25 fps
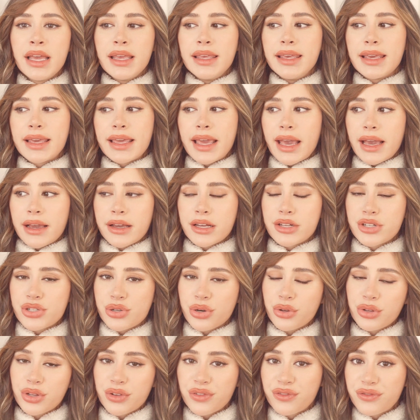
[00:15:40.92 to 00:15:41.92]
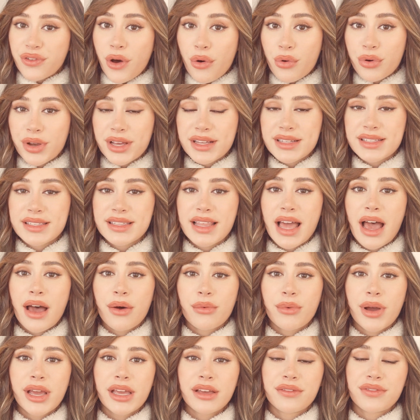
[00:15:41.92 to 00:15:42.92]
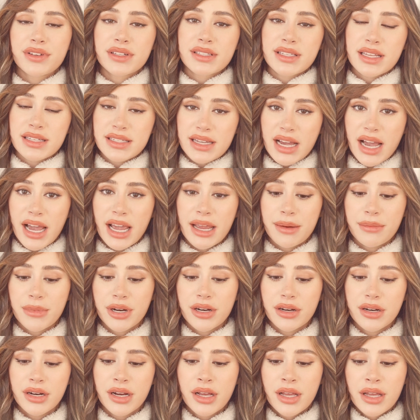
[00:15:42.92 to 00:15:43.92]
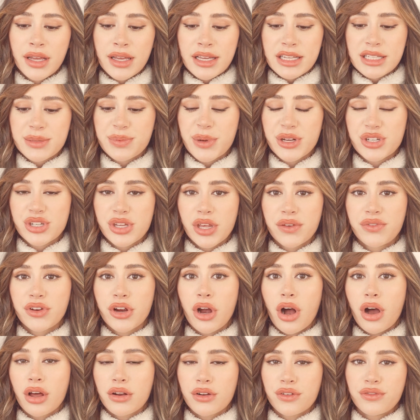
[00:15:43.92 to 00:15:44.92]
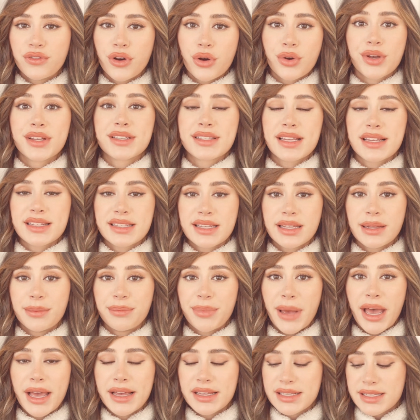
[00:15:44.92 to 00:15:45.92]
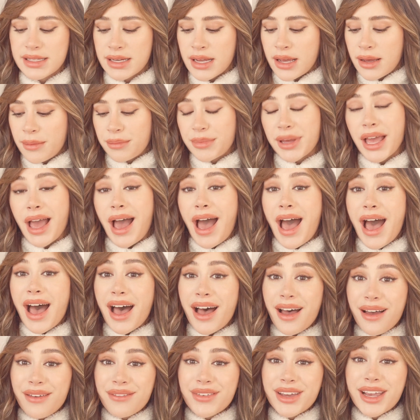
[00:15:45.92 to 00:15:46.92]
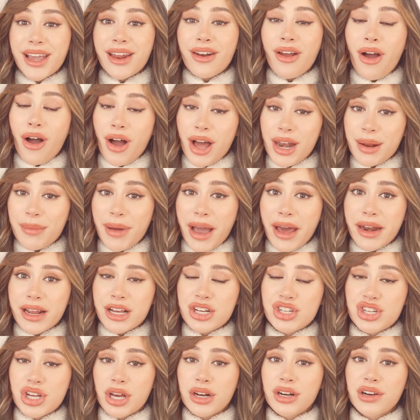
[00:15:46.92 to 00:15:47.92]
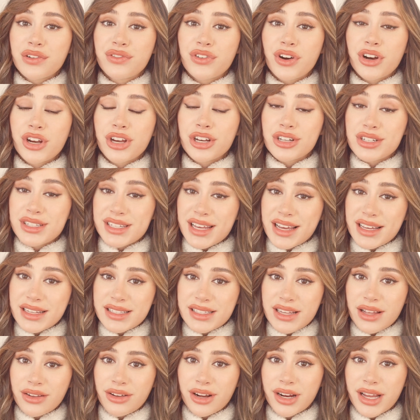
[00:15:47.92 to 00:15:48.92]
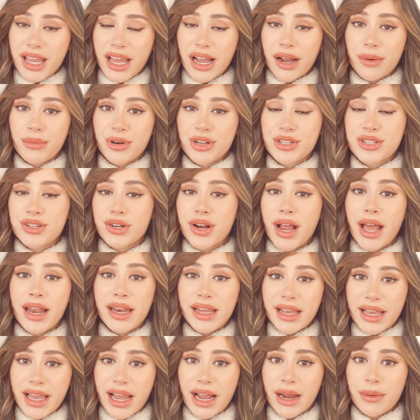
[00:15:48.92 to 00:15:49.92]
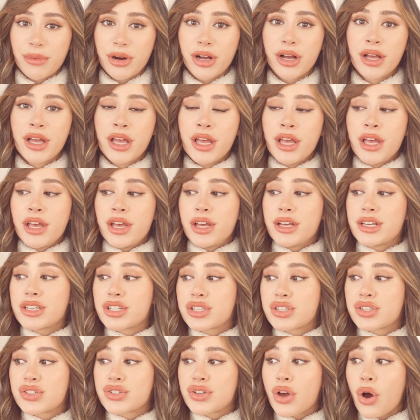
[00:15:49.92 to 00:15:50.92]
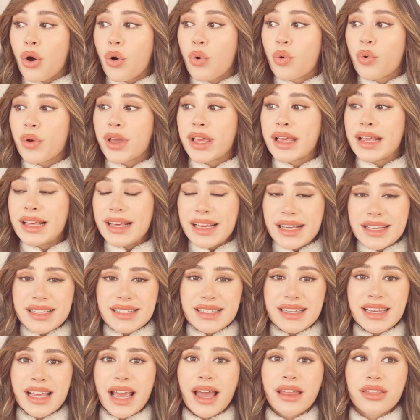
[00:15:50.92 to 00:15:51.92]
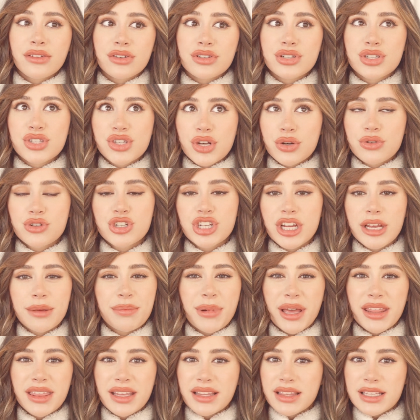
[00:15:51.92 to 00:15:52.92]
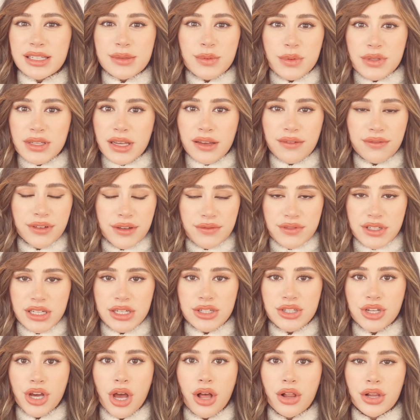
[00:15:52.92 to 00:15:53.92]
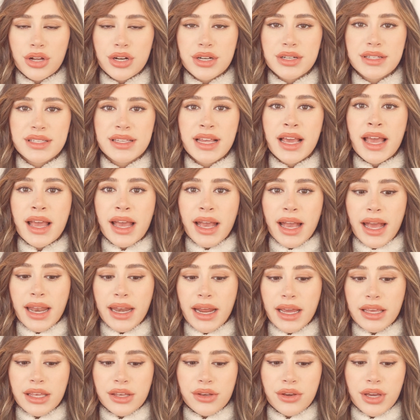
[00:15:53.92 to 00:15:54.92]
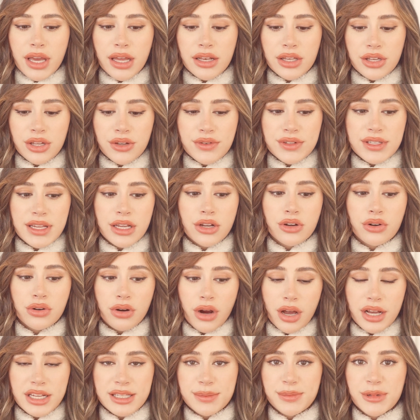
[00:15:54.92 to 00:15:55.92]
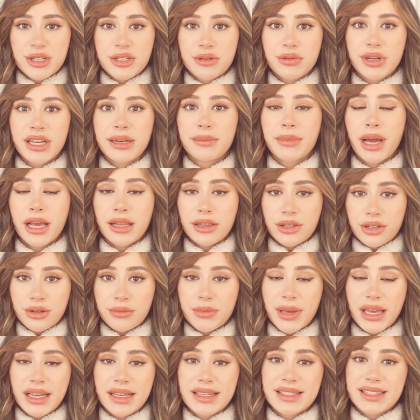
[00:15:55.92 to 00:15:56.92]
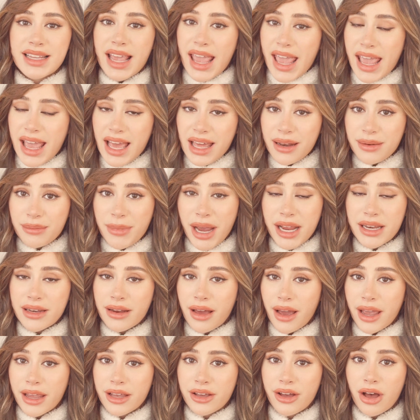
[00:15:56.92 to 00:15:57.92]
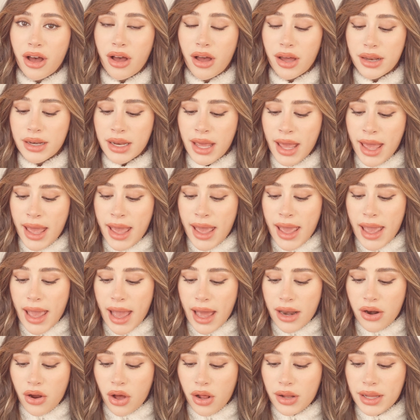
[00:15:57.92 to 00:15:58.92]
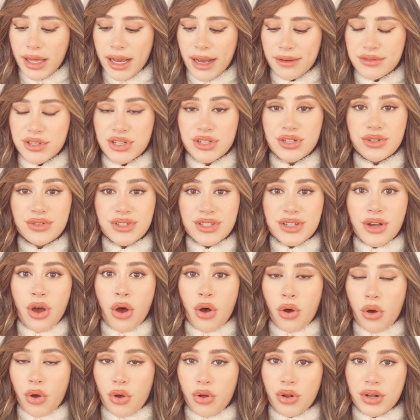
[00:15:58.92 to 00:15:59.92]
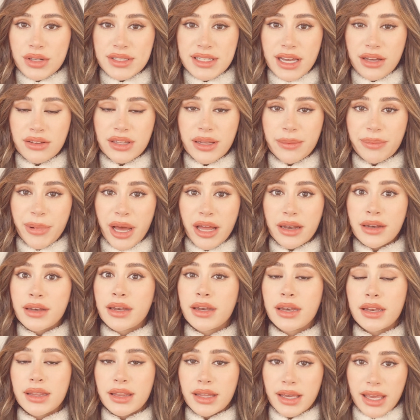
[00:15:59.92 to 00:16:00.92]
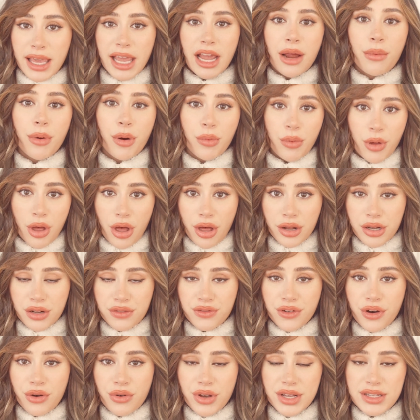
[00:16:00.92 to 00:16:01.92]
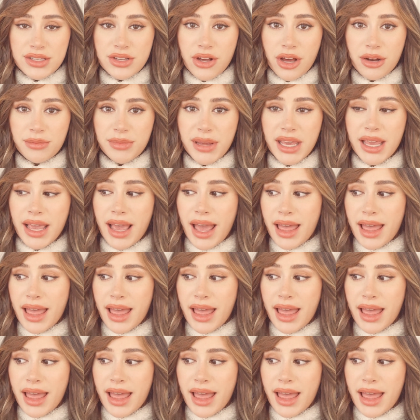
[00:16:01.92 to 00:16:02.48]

You can't control the focus that way if it's a timer, especially if your autofocus isn't the best. But having an automatic shutter for your DSLR cameras or any camera is so easy, and they're so cheap. I think this was like $15, and you can use it cross between my Lumix and my Nikon, and all I have to do is hold down the button, the camera will autofocus on me,